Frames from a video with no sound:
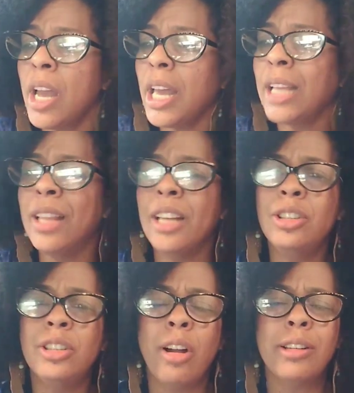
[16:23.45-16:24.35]
and then
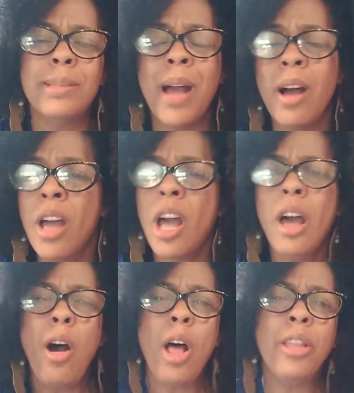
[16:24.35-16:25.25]
she talks about
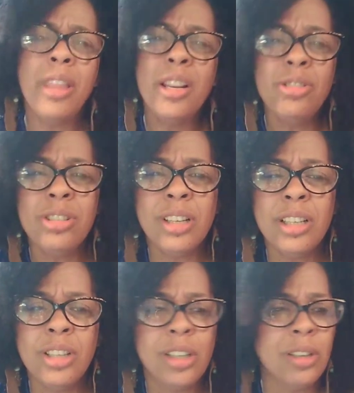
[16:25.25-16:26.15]
all the things she's going
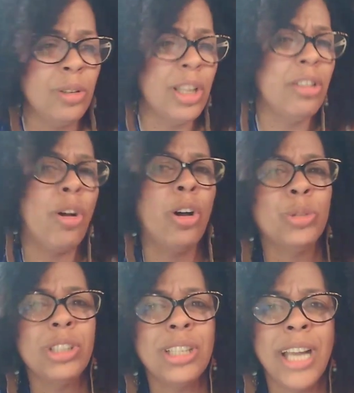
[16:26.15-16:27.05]
to do, the
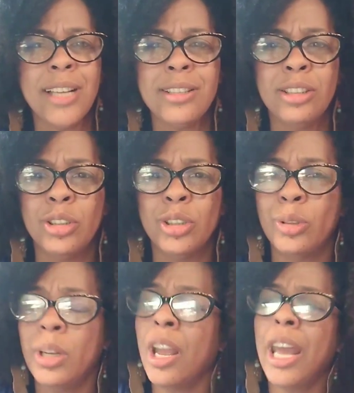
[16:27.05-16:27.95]
laundry she has to
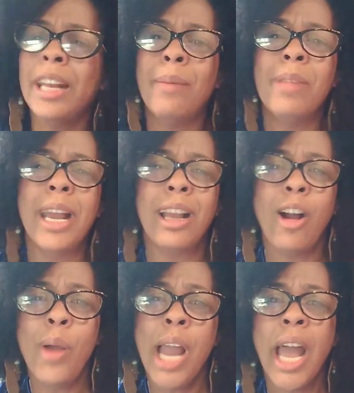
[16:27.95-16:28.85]
do. And I'm like,
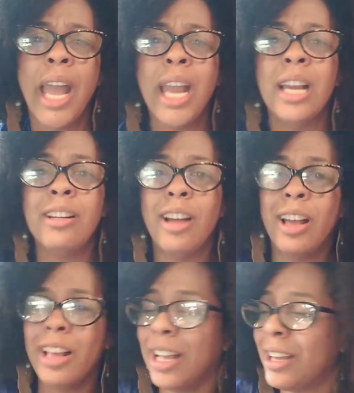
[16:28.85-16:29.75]
okay,
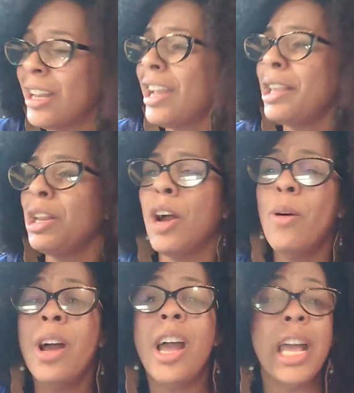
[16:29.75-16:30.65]

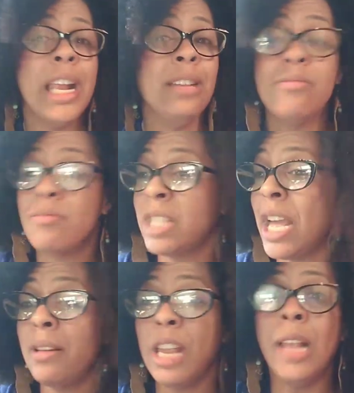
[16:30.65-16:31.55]
and
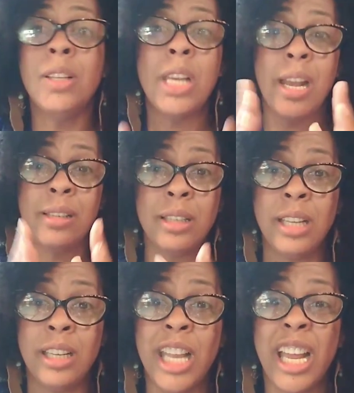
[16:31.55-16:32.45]
then if she has to
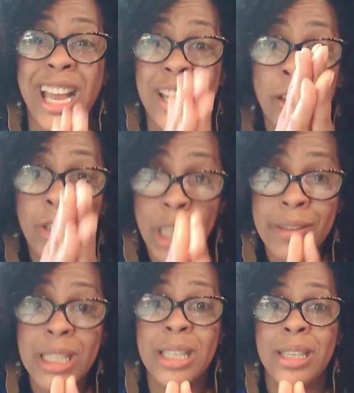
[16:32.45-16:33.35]
get another
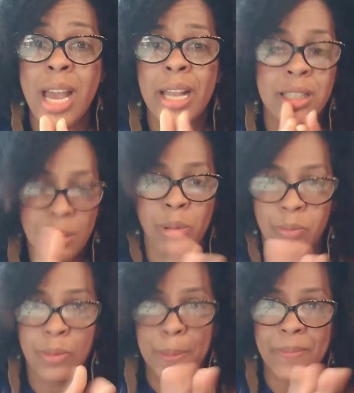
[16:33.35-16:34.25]
17 seconds
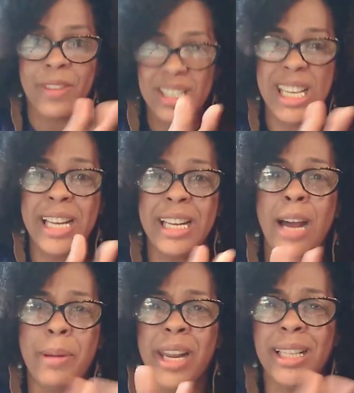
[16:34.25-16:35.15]
to get it
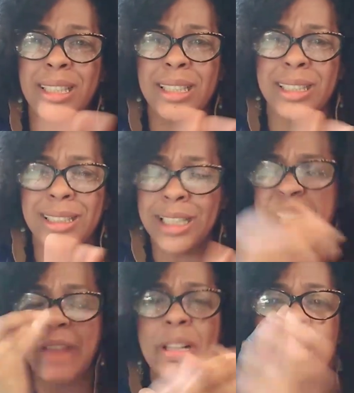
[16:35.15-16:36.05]
out,
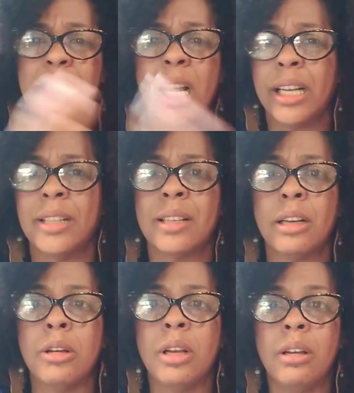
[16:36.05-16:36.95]
17 seconds.
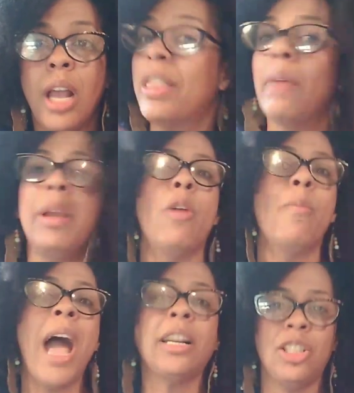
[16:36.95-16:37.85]
And then we go
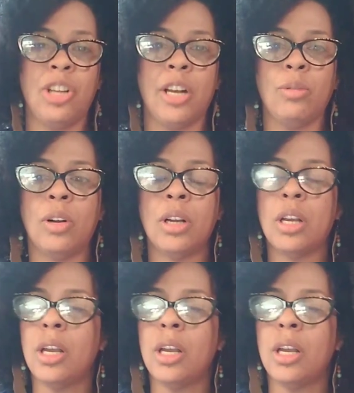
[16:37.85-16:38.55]
back to general.